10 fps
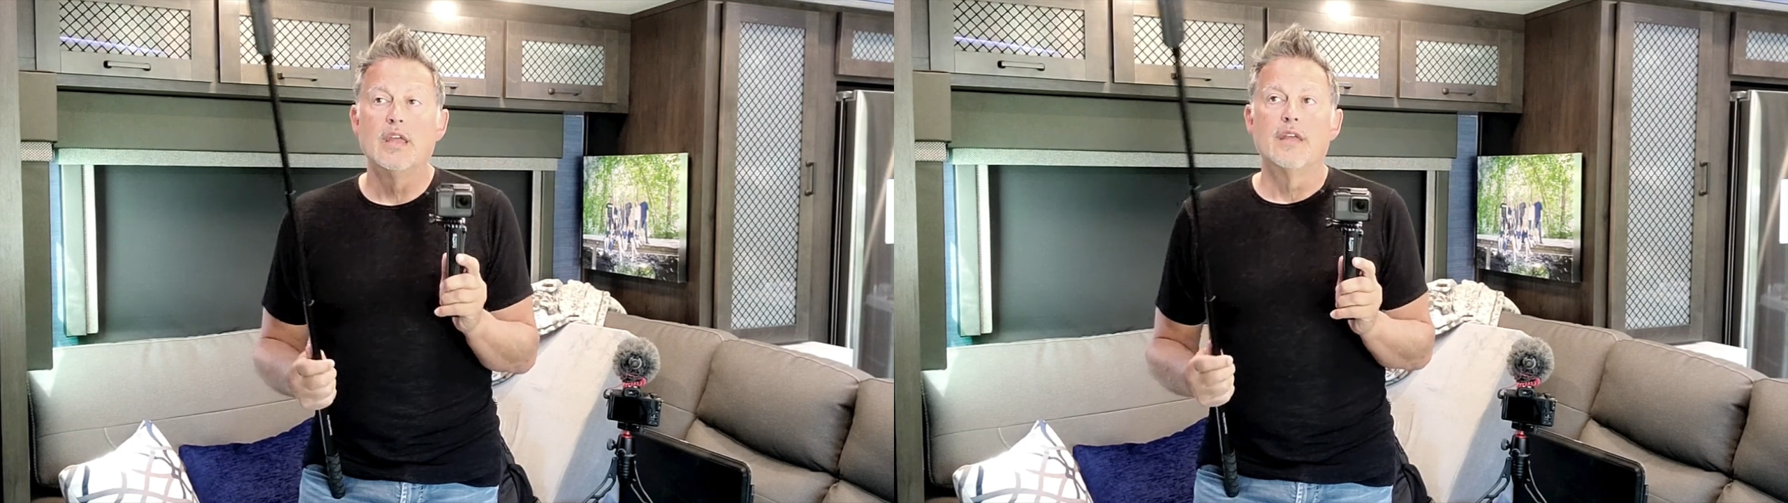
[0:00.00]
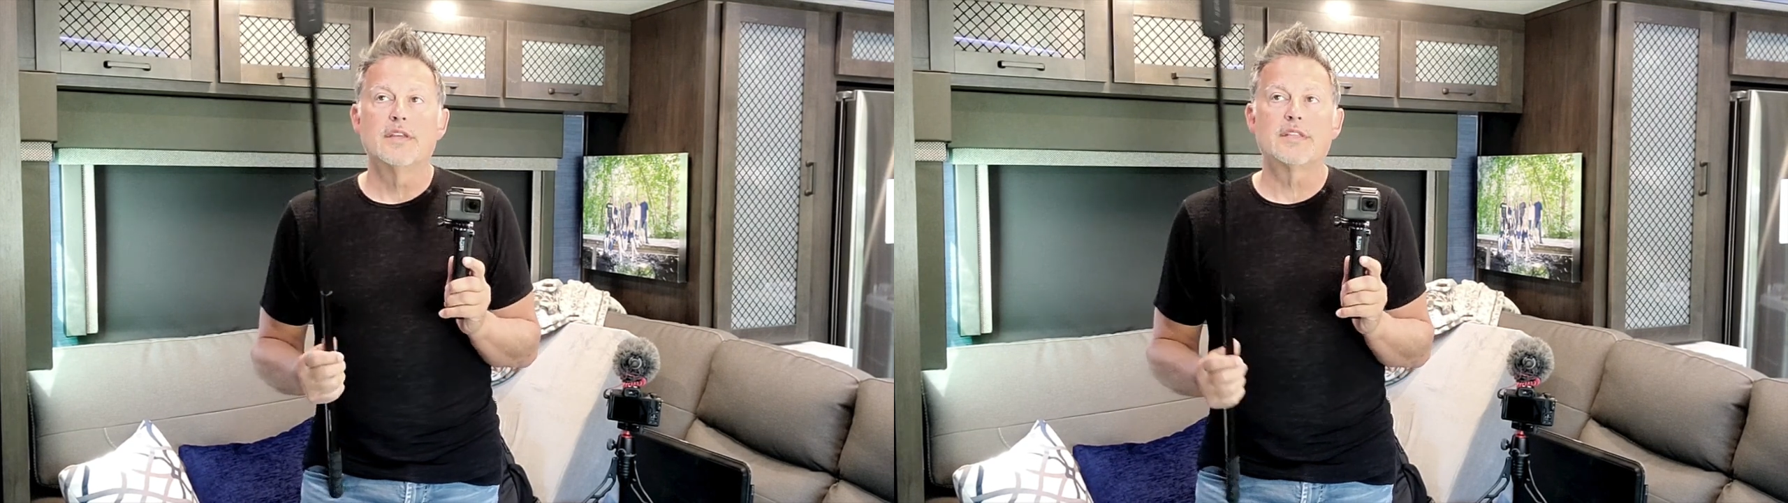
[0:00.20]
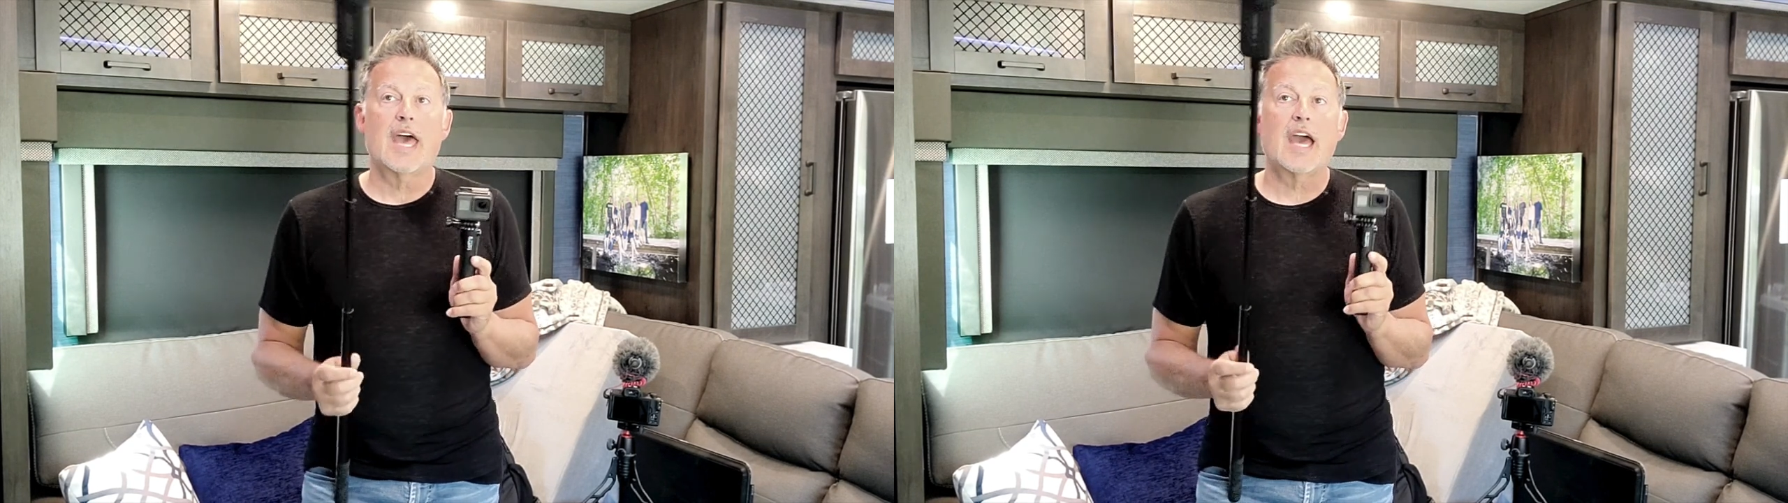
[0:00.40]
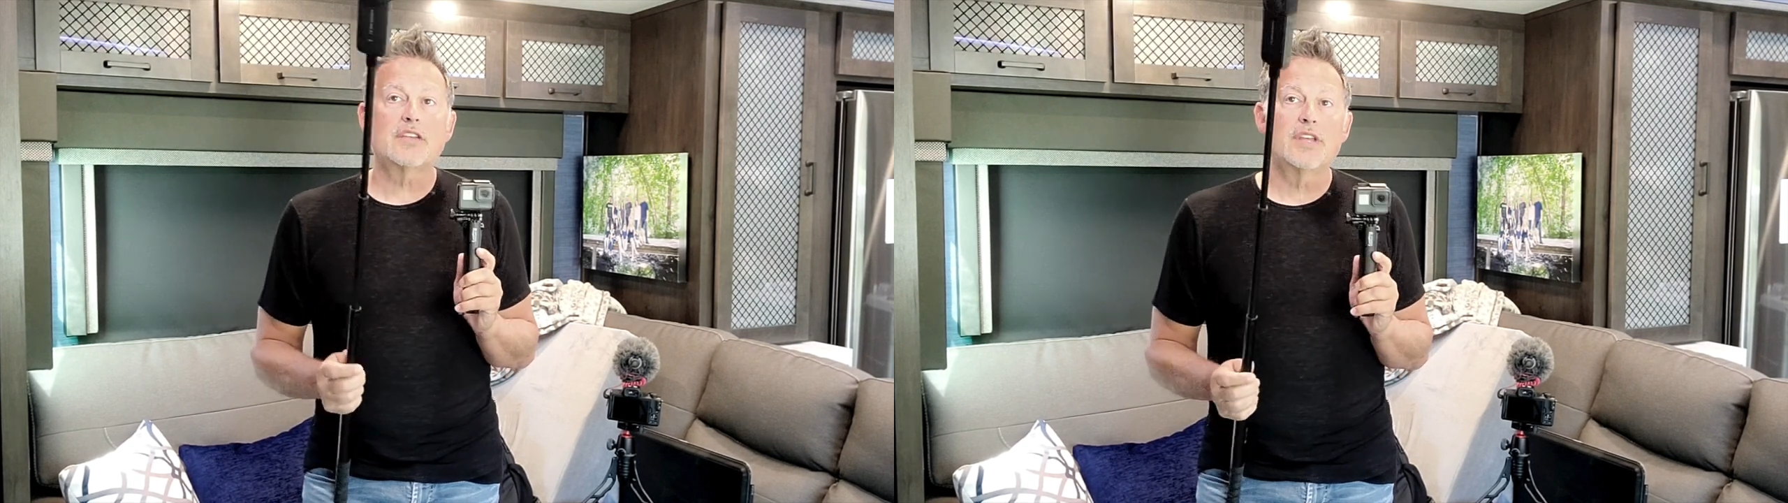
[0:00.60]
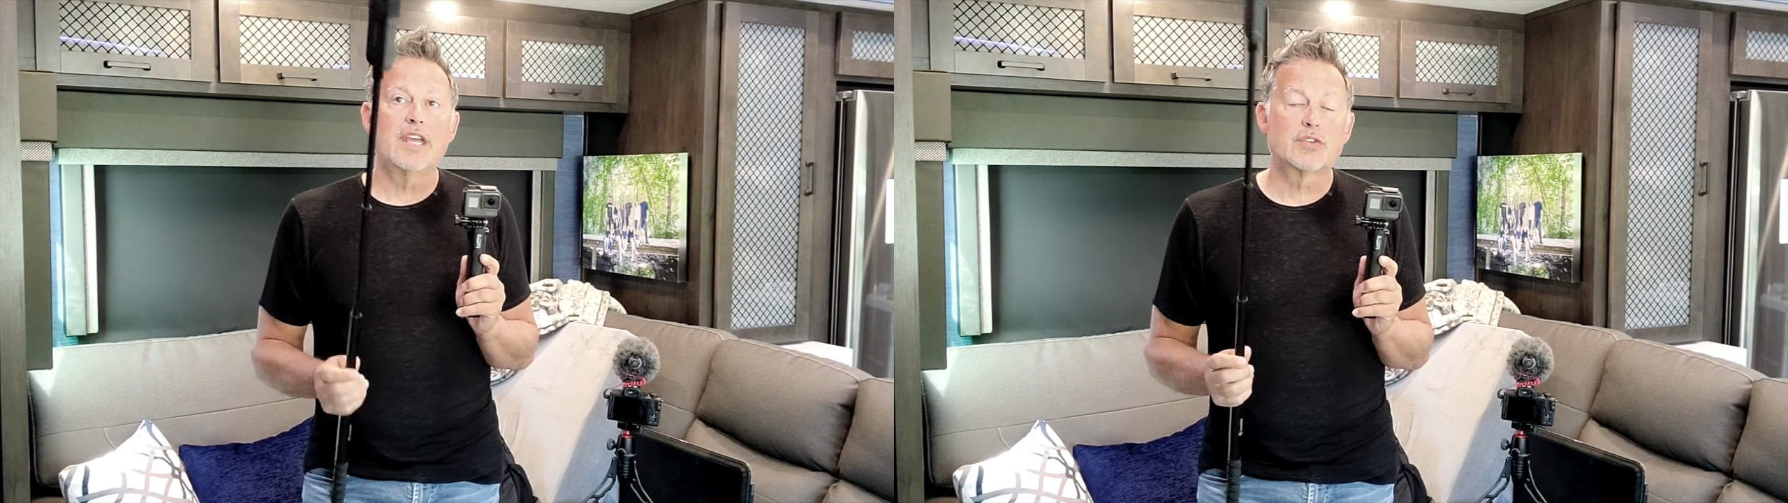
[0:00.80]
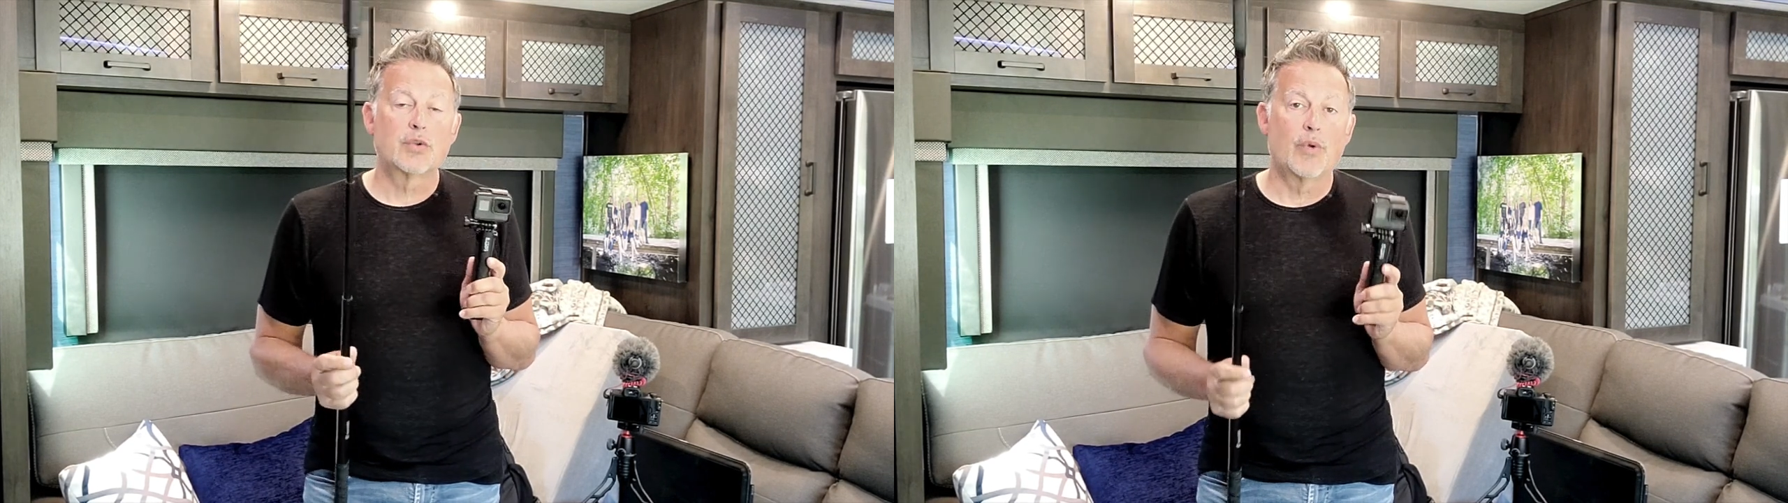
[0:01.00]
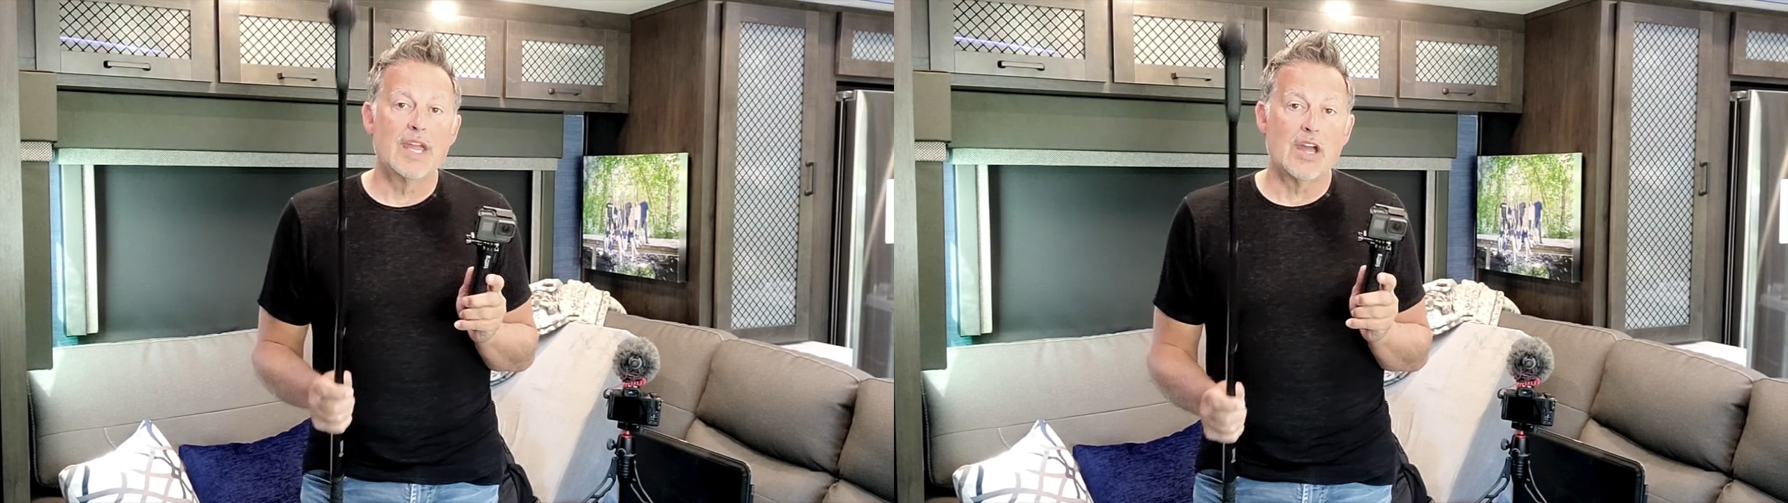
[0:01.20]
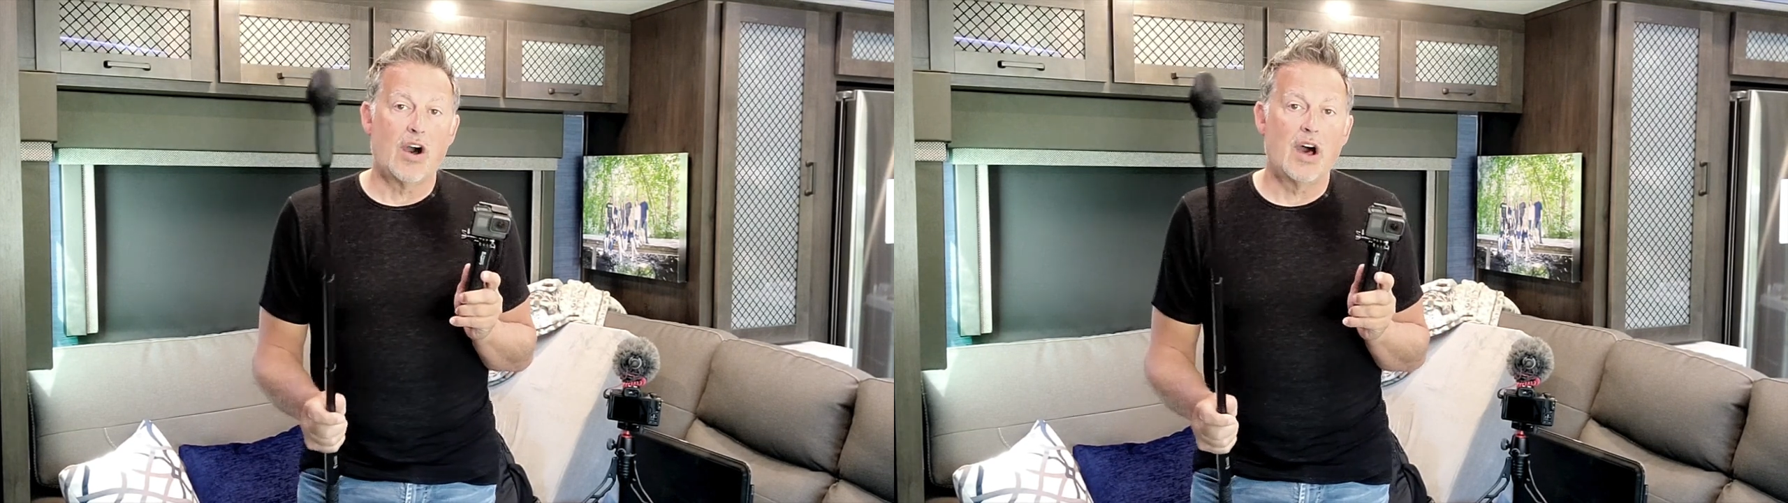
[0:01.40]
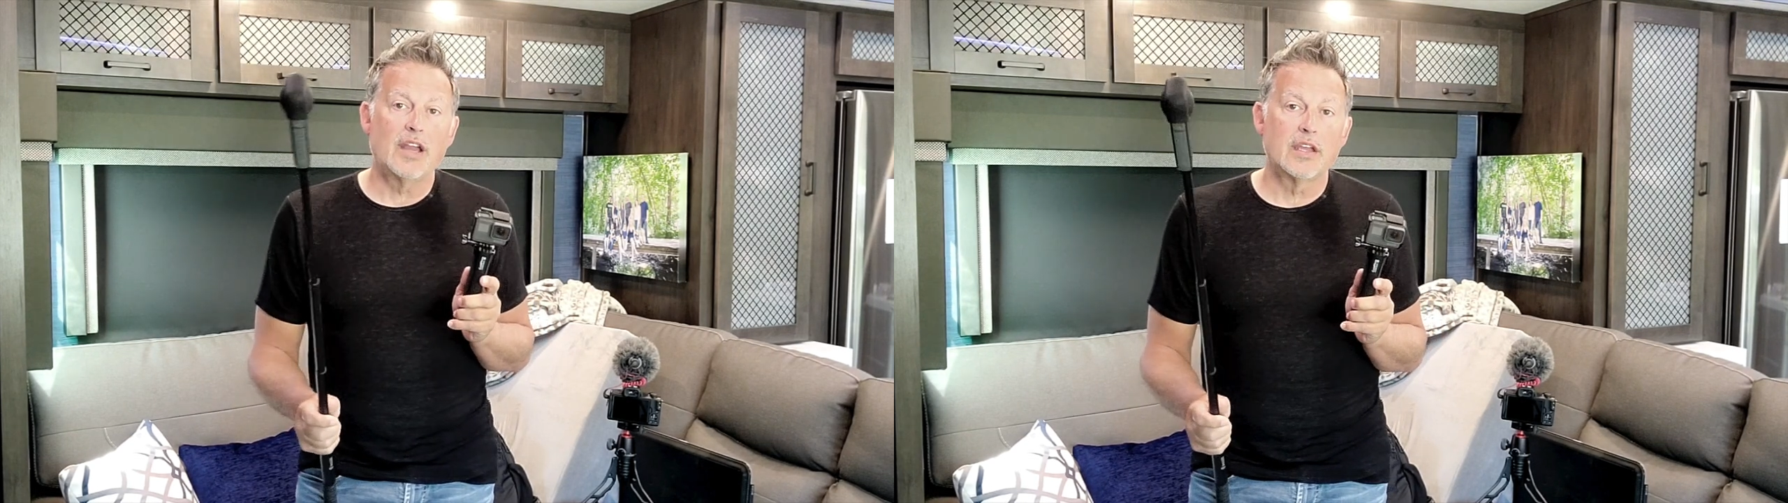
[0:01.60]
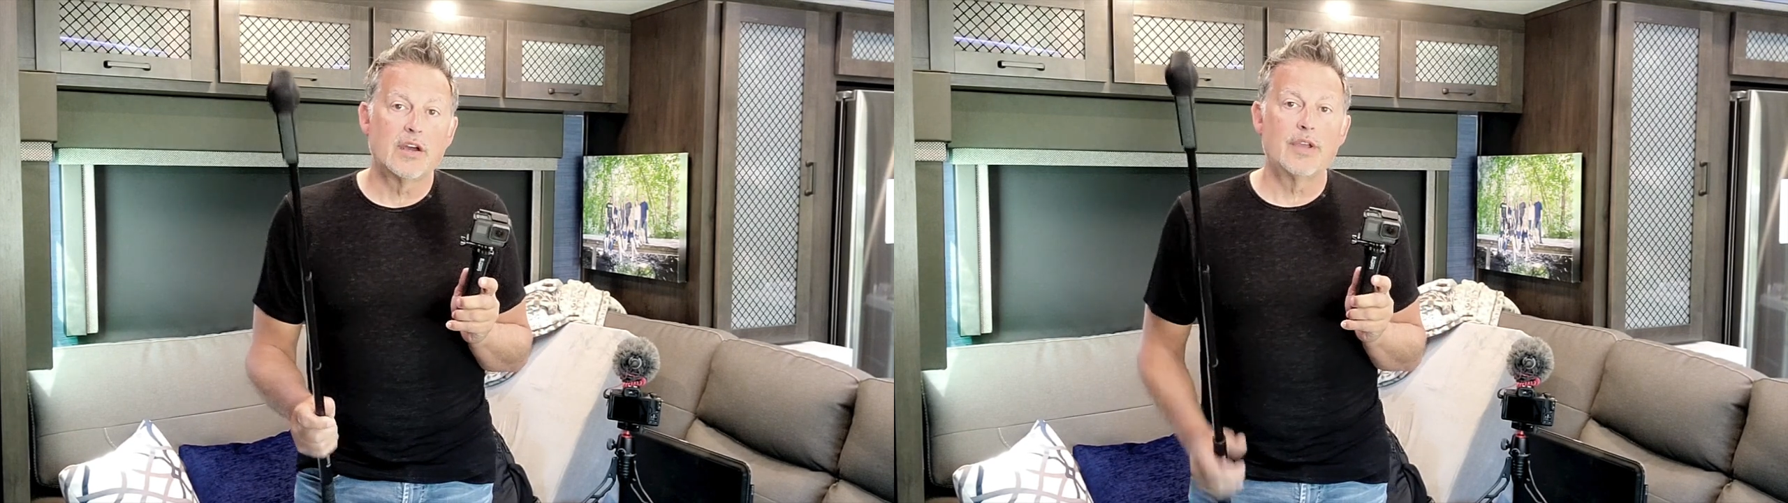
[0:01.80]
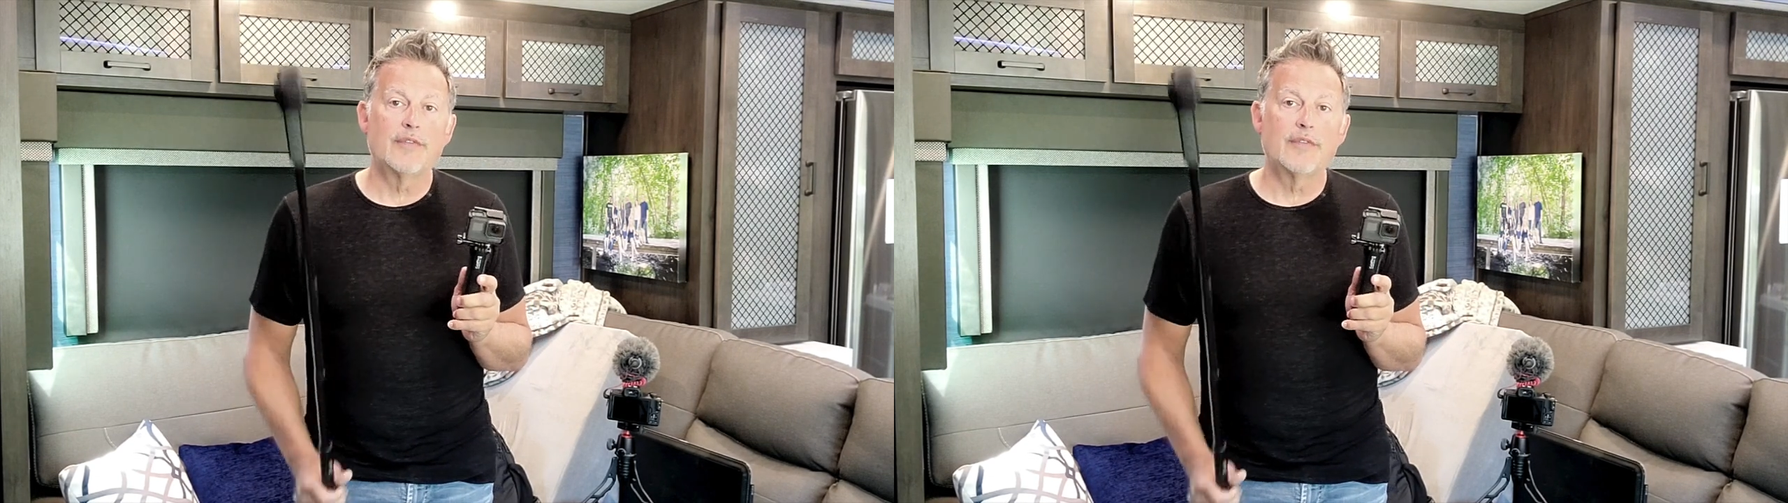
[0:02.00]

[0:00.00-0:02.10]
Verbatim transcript: This actually has great audio,